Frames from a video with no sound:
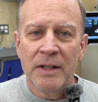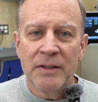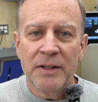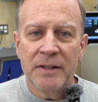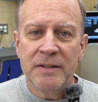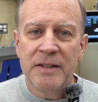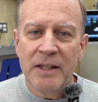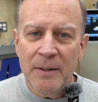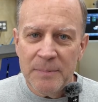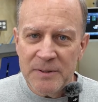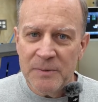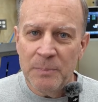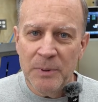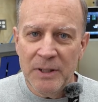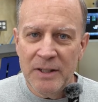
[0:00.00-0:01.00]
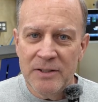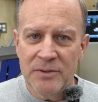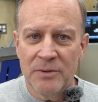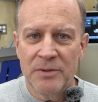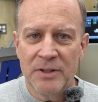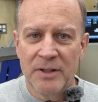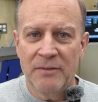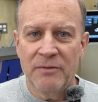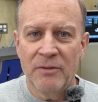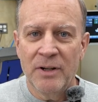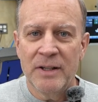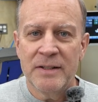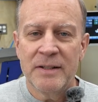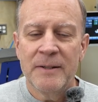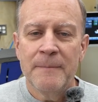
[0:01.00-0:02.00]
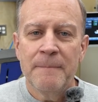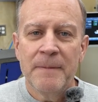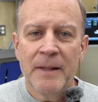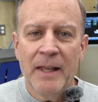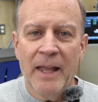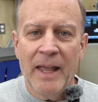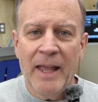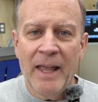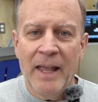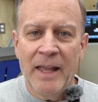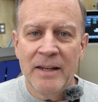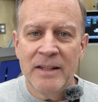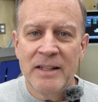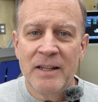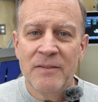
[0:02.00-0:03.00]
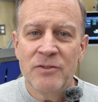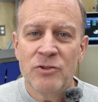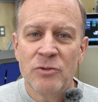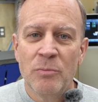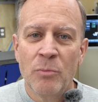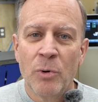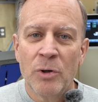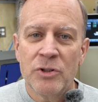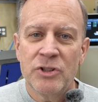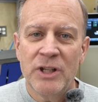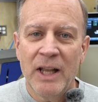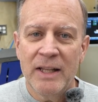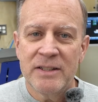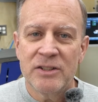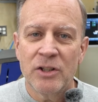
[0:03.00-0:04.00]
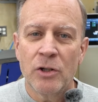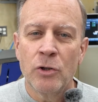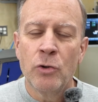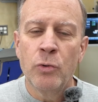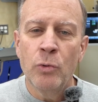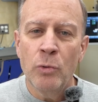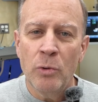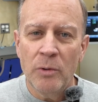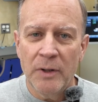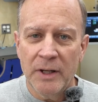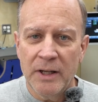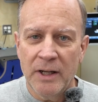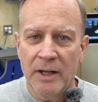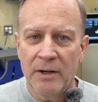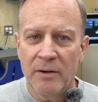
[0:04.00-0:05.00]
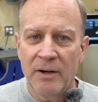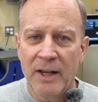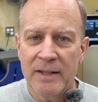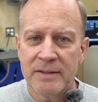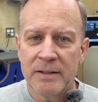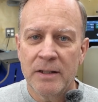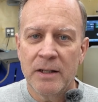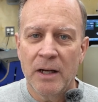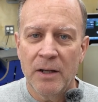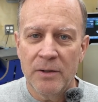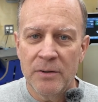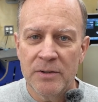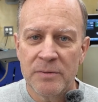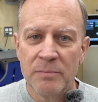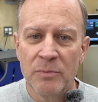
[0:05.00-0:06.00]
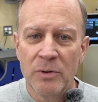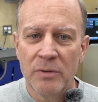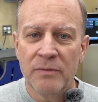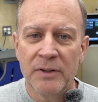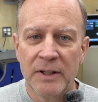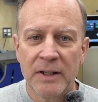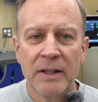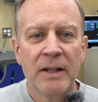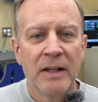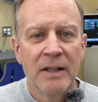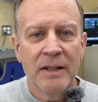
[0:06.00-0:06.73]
the tip speeds are different and gives you more chance to cool the cutter as the cutter is moving.